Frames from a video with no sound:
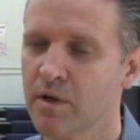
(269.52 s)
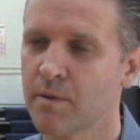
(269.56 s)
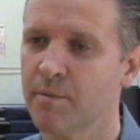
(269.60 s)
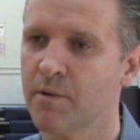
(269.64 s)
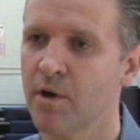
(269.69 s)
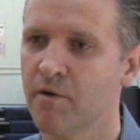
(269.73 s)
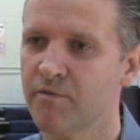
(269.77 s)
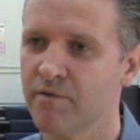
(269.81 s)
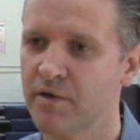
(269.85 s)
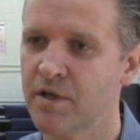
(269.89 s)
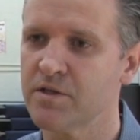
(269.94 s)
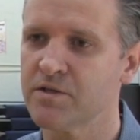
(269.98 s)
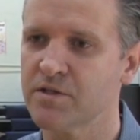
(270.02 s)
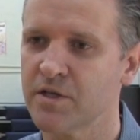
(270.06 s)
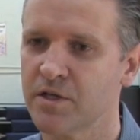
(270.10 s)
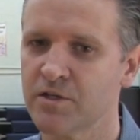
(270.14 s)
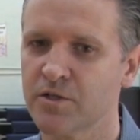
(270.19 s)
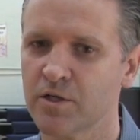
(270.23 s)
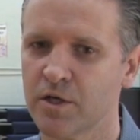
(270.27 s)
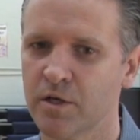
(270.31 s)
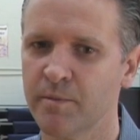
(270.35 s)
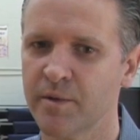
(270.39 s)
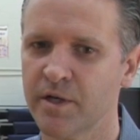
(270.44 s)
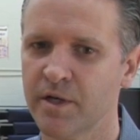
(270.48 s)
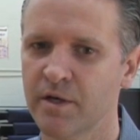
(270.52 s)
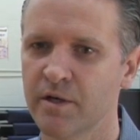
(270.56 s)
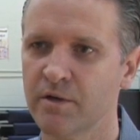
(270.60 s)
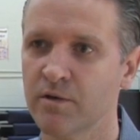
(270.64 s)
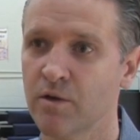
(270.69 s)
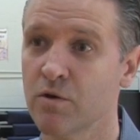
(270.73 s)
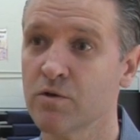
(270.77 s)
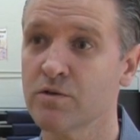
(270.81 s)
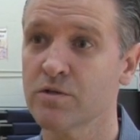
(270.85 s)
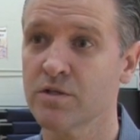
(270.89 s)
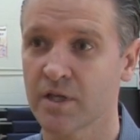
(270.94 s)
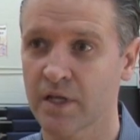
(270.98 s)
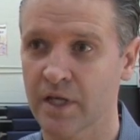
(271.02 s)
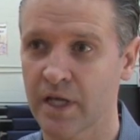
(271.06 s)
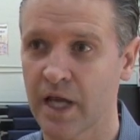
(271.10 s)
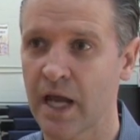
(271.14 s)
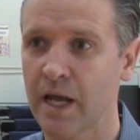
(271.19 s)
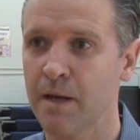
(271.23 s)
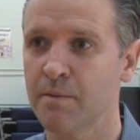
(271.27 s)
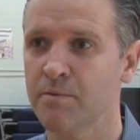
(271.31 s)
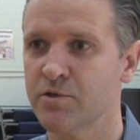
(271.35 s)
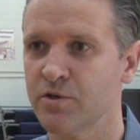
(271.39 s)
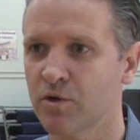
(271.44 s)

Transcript: coming off an NCAA tournament year. Those are the games